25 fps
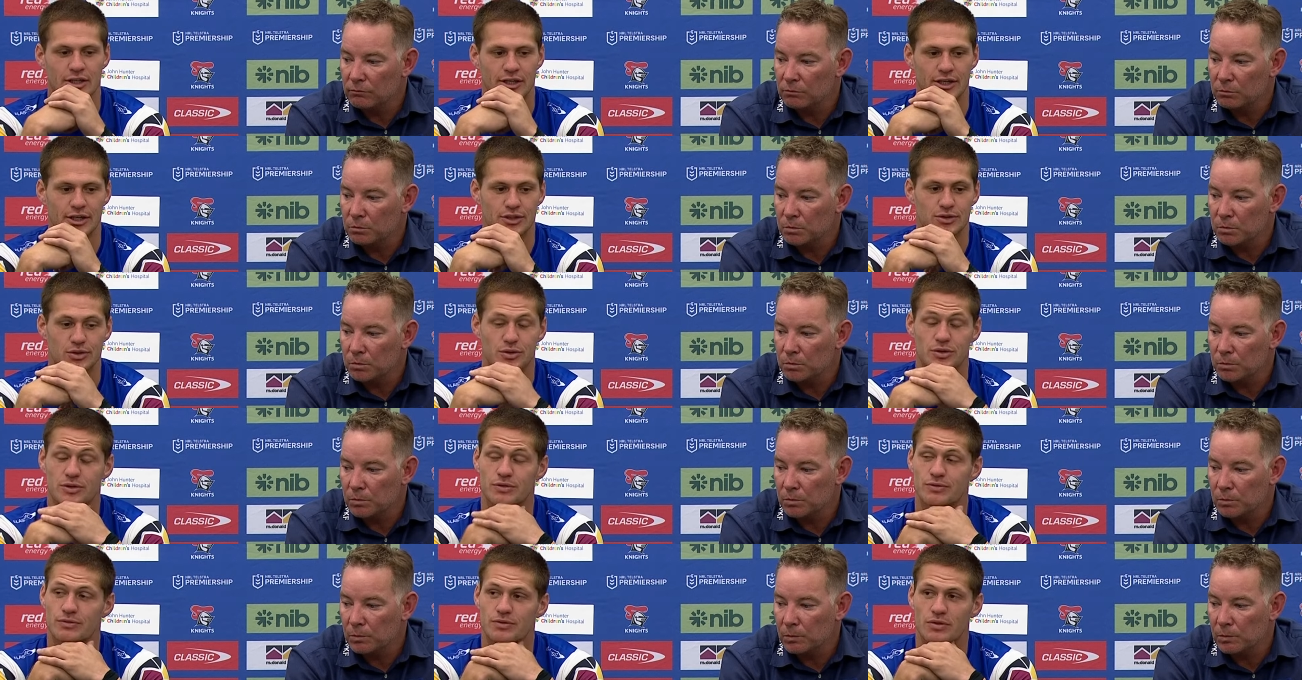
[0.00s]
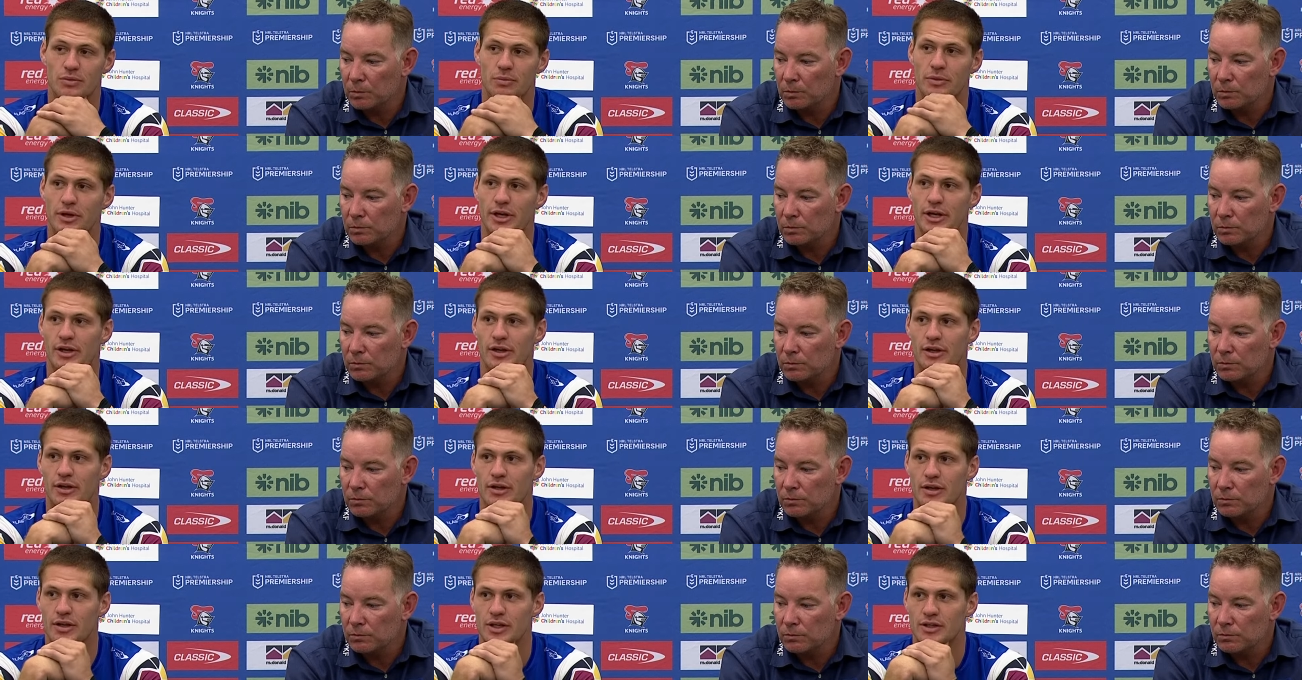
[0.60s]
Speaker 1: He's awesome for
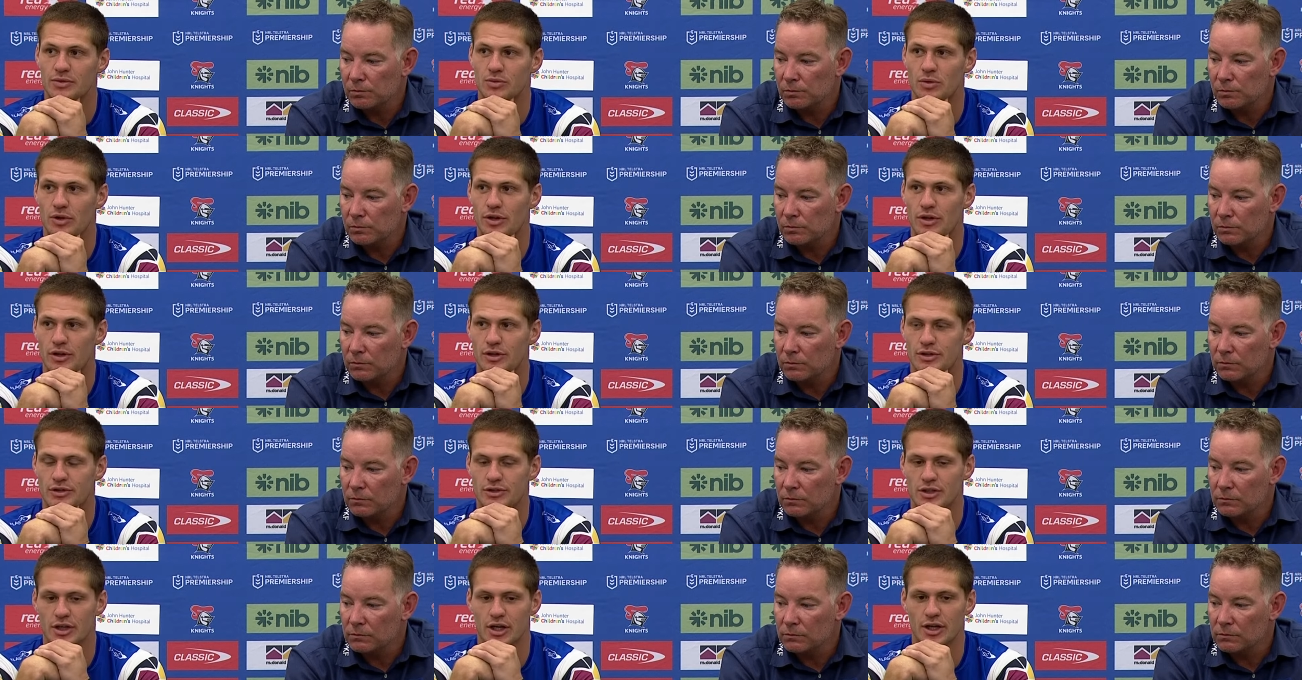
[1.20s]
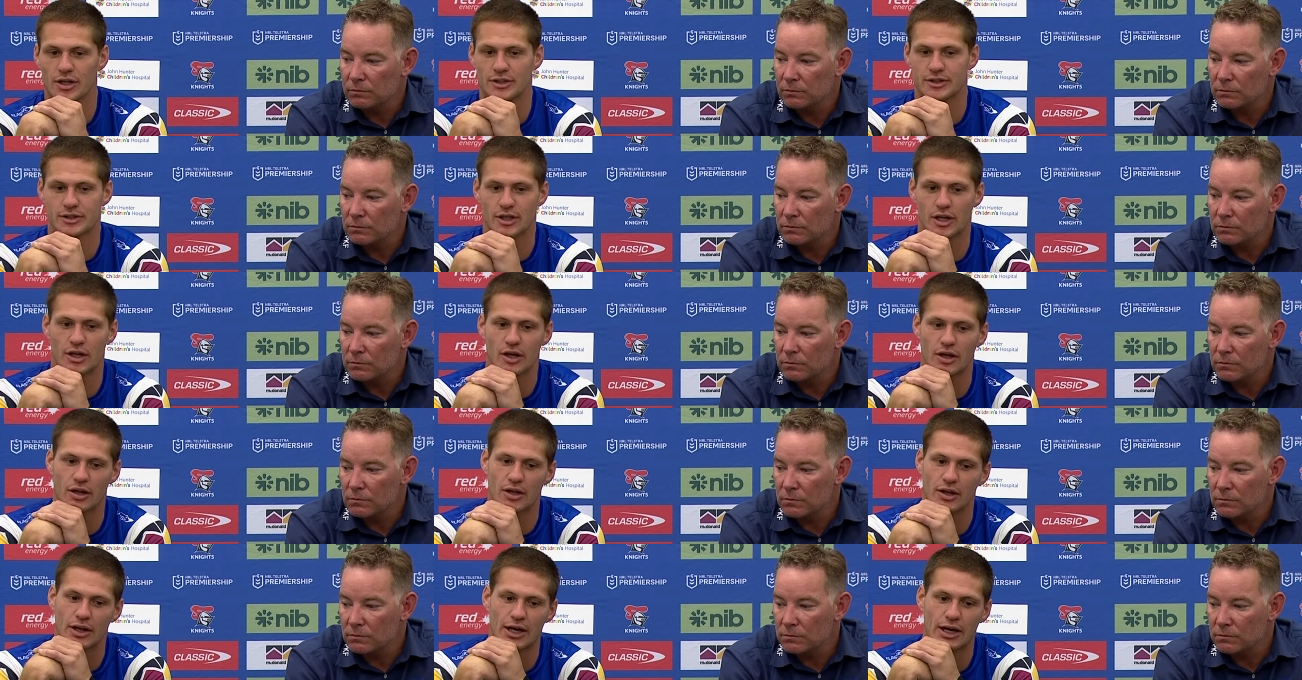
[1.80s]
me. He's one of those guys
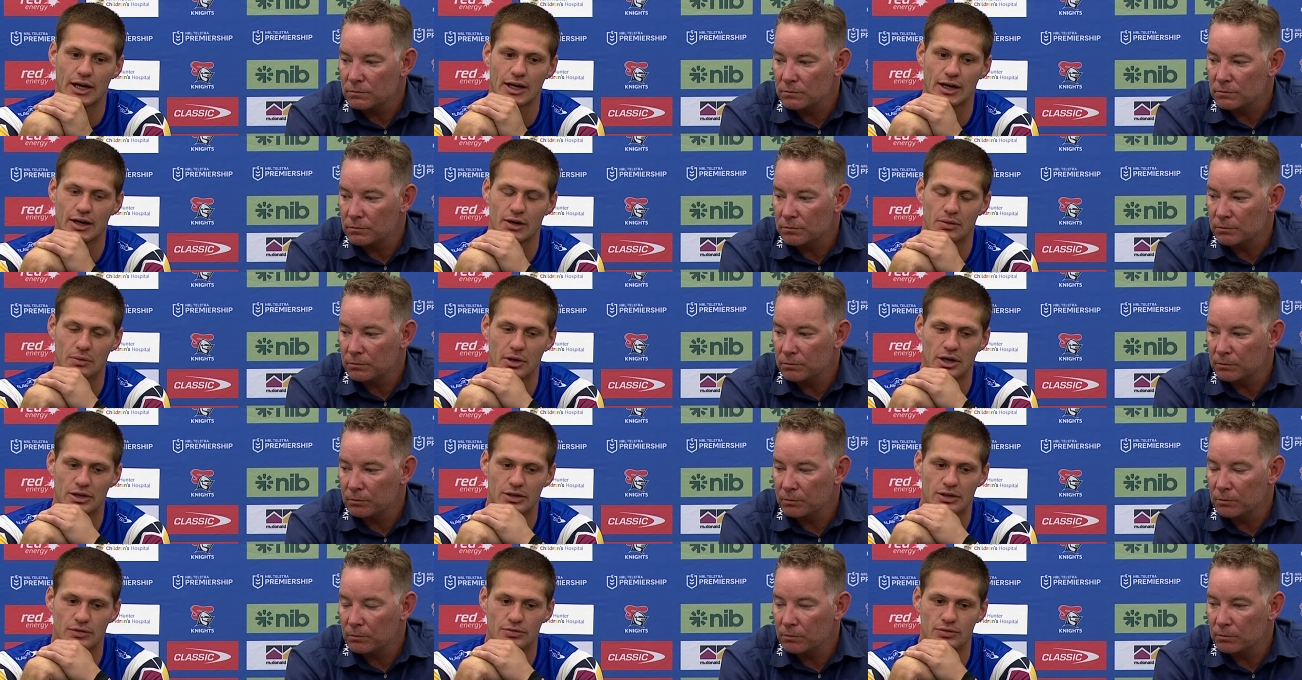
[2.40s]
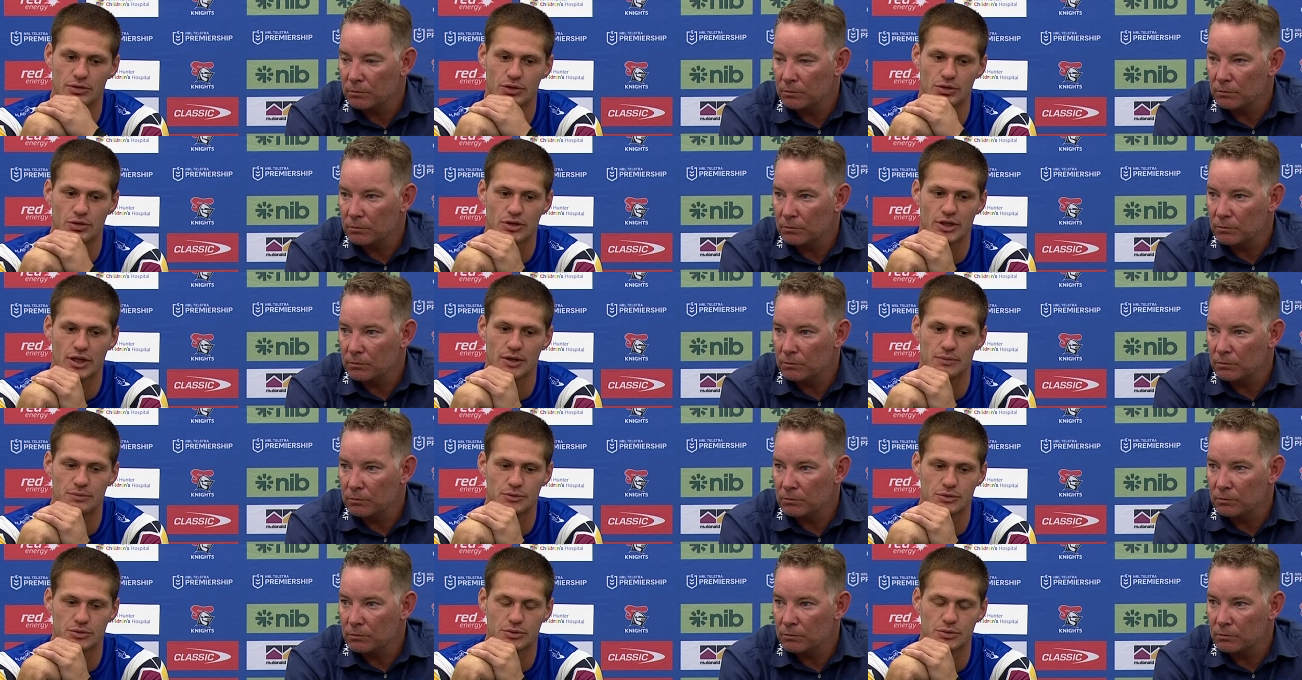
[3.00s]
that um, I definitely look
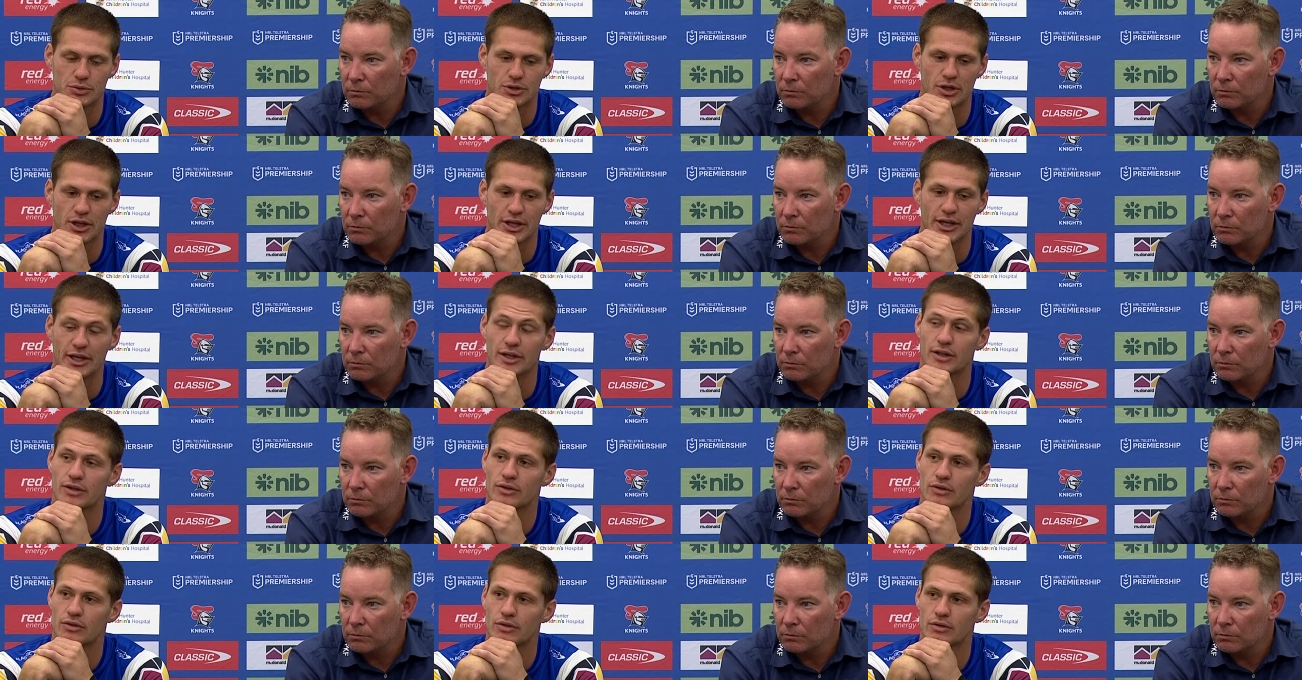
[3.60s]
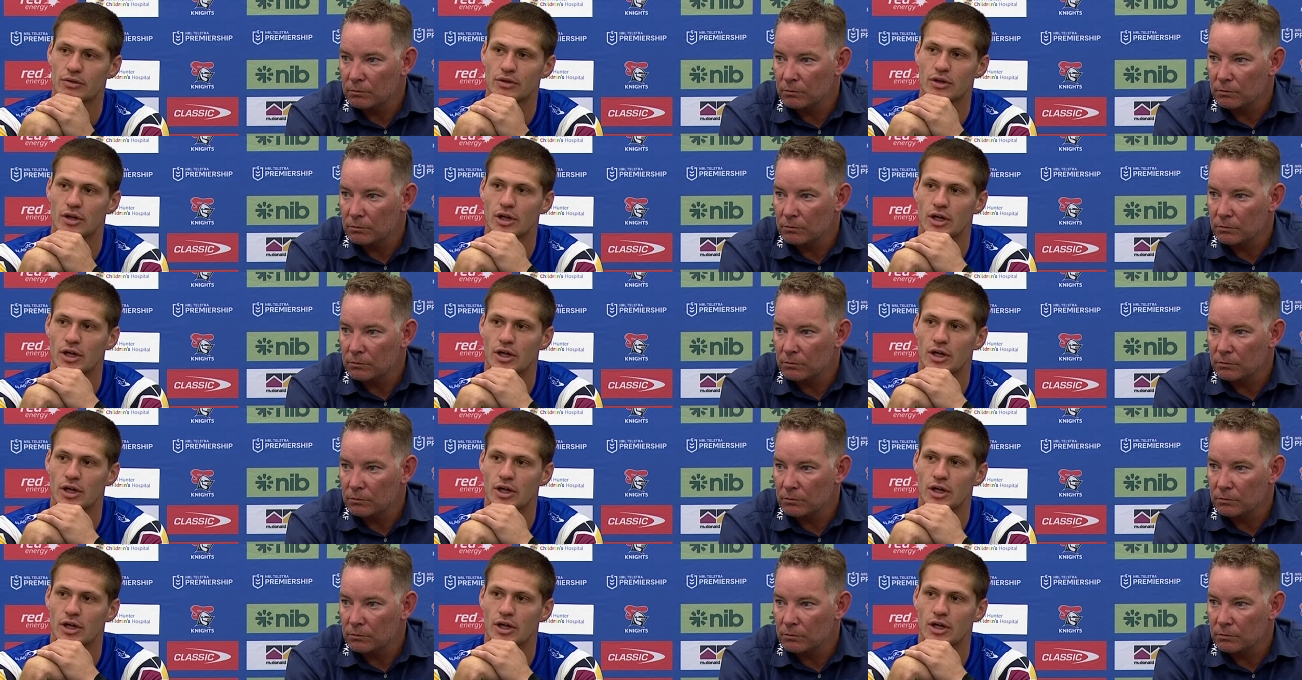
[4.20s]
up to and lean